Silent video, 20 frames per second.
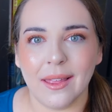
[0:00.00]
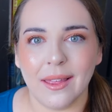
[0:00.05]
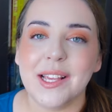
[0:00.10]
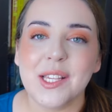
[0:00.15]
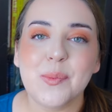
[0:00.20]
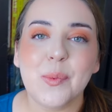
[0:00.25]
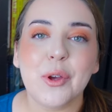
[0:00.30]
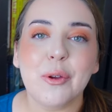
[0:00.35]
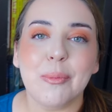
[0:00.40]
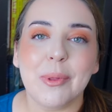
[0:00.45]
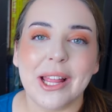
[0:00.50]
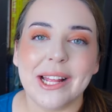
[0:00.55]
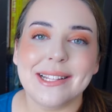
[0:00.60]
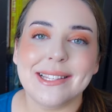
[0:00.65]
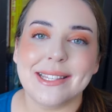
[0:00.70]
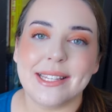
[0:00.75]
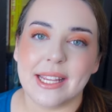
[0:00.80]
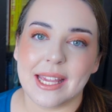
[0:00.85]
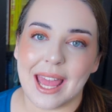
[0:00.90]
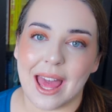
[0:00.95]
This book
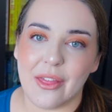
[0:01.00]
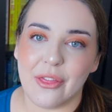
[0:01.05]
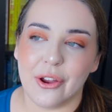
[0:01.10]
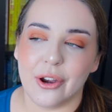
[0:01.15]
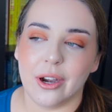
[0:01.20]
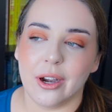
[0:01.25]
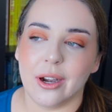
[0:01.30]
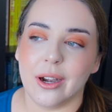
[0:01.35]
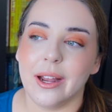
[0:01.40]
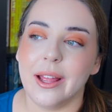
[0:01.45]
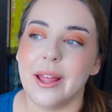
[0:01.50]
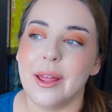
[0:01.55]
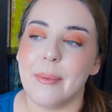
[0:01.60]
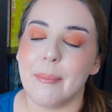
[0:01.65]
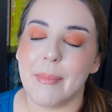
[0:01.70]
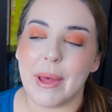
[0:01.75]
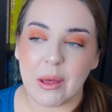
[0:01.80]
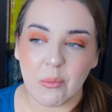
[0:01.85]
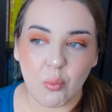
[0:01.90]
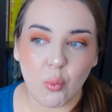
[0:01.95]
blends together
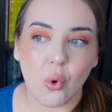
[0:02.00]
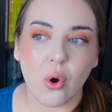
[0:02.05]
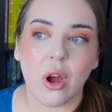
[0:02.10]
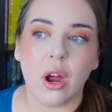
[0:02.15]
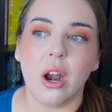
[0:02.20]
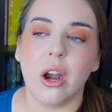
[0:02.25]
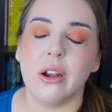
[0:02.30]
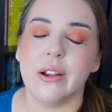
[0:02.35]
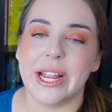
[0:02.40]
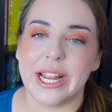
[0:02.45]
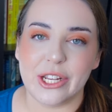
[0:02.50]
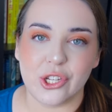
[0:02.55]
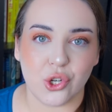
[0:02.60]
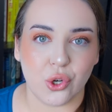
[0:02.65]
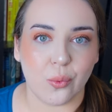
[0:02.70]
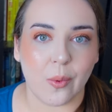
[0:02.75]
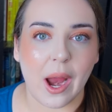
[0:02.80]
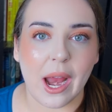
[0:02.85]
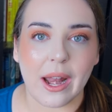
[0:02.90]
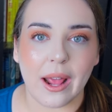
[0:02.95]
memoir,
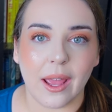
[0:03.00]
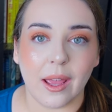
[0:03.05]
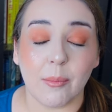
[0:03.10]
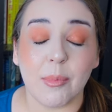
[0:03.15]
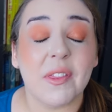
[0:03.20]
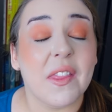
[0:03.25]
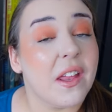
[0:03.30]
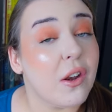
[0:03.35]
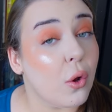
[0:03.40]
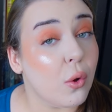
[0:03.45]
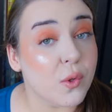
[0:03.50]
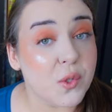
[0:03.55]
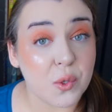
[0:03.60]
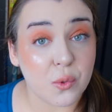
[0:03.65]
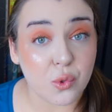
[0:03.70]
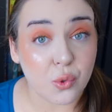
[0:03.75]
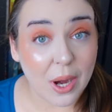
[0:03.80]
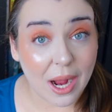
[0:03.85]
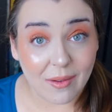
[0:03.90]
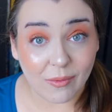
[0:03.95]
nature writing, but then also
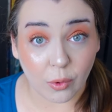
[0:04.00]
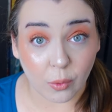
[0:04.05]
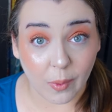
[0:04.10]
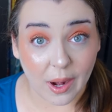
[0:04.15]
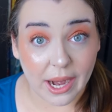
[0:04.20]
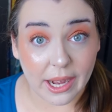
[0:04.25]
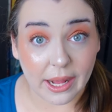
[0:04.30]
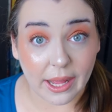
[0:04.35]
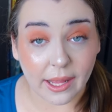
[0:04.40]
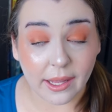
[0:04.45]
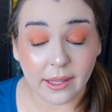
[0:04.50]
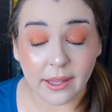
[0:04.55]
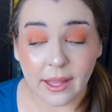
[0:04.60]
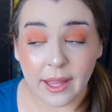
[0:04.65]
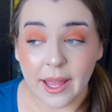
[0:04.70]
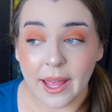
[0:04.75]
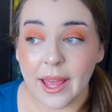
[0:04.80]
travel writing.